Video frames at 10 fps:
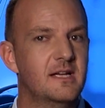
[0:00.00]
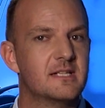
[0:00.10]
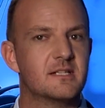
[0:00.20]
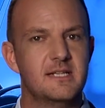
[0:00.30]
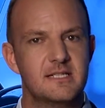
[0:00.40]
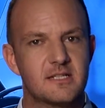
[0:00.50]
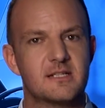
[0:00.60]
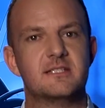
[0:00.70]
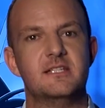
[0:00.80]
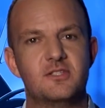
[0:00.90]
So this
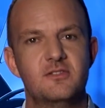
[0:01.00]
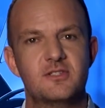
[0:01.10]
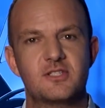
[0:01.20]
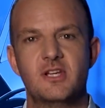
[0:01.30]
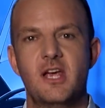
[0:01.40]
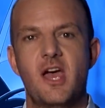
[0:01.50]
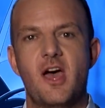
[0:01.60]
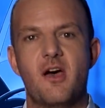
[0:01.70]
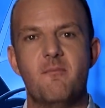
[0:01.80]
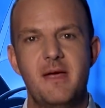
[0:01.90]
constitutes
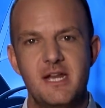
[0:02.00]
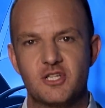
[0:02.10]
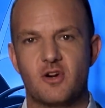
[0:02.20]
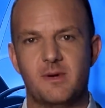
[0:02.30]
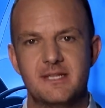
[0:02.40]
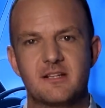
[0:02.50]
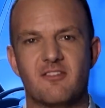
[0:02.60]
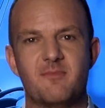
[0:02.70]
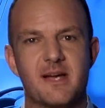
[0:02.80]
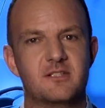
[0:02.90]
a major risk
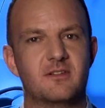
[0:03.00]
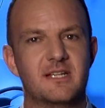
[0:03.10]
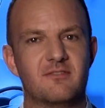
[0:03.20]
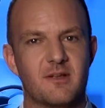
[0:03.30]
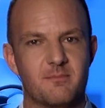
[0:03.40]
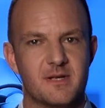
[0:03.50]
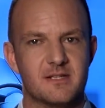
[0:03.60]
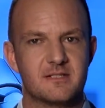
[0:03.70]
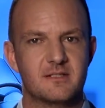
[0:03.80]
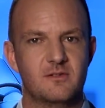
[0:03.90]
of bacterial
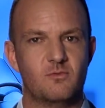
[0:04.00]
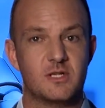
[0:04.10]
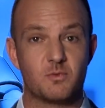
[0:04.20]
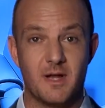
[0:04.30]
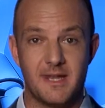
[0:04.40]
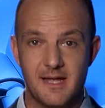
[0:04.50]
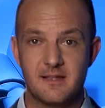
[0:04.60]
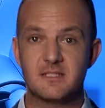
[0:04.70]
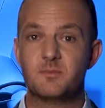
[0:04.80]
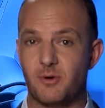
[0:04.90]
development, which will
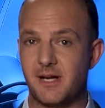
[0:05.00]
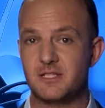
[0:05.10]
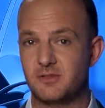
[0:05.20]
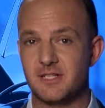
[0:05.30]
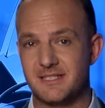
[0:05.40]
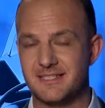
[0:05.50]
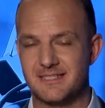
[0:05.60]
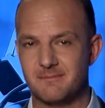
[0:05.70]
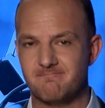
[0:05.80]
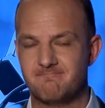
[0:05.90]
then spread into the system.